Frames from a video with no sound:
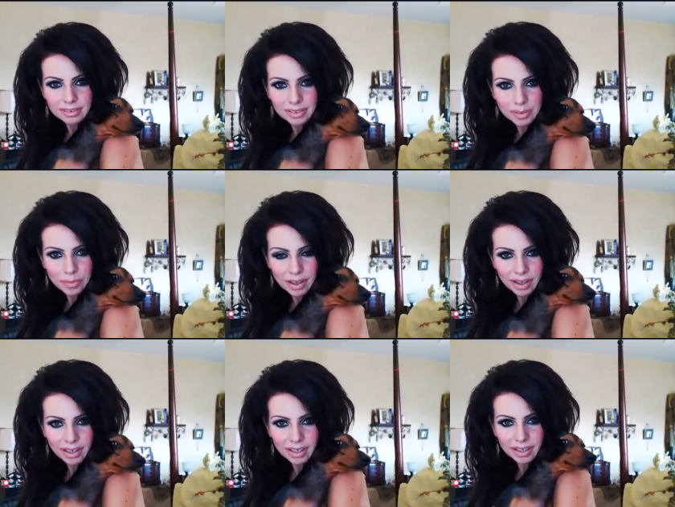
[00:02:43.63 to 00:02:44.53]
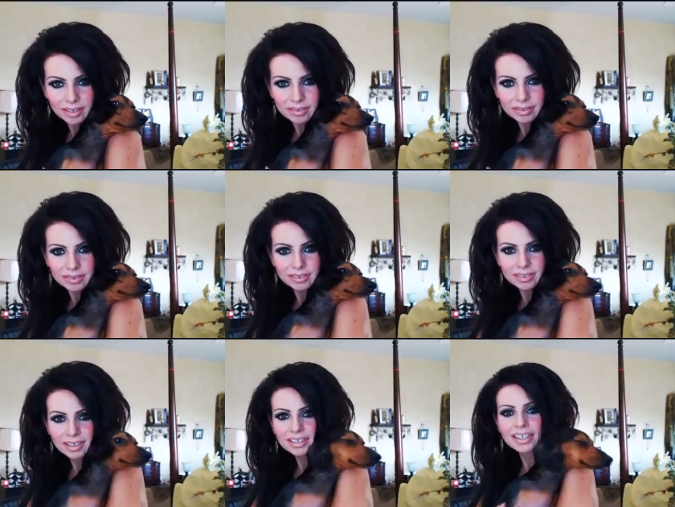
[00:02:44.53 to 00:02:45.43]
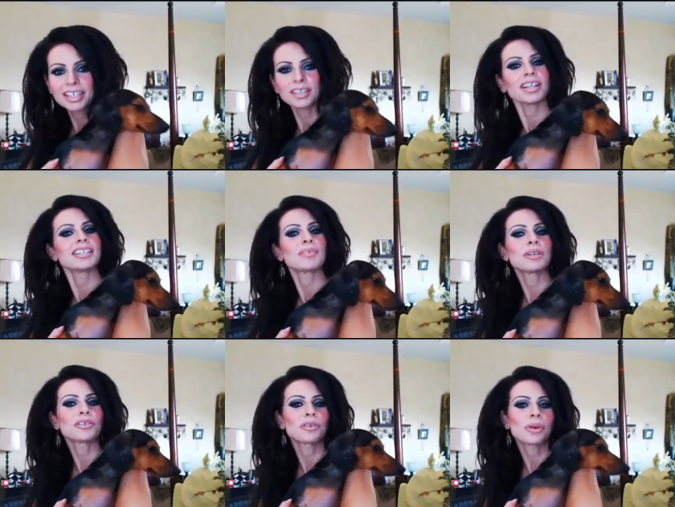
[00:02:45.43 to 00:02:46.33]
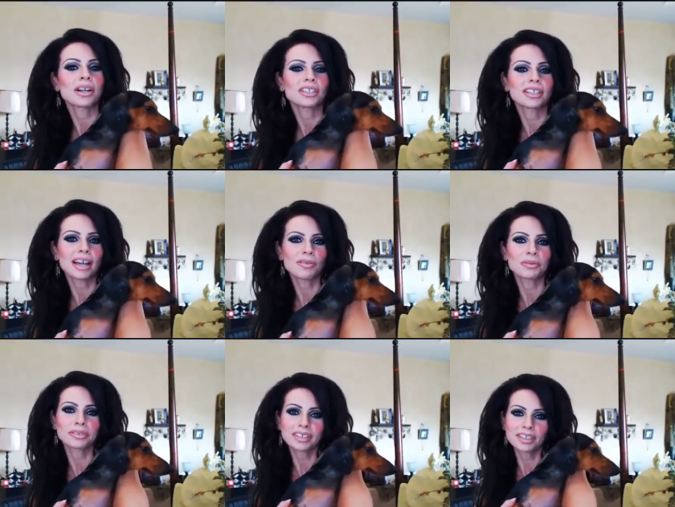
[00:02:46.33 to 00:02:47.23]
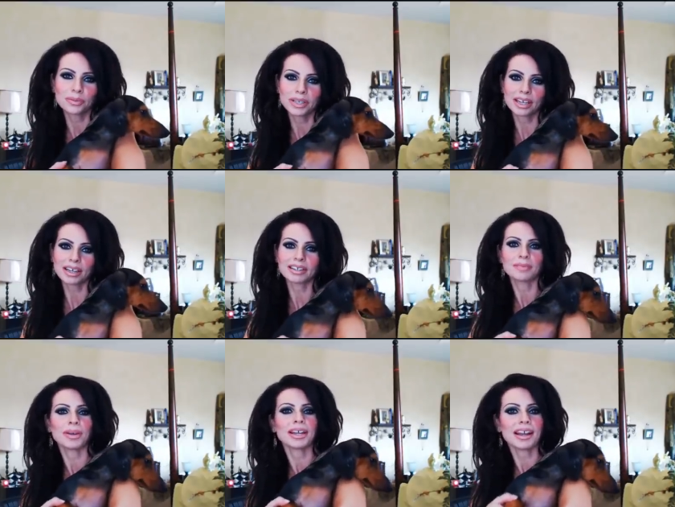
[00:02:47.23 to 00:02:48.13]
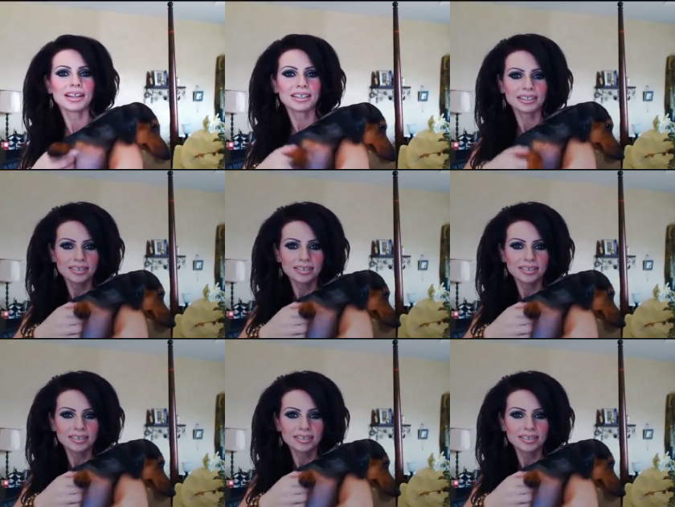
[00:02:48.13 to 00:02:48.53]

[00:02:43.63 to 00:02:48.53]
Goodbye. Thank you guys so much for watching and have a really good weekend. Bye guys.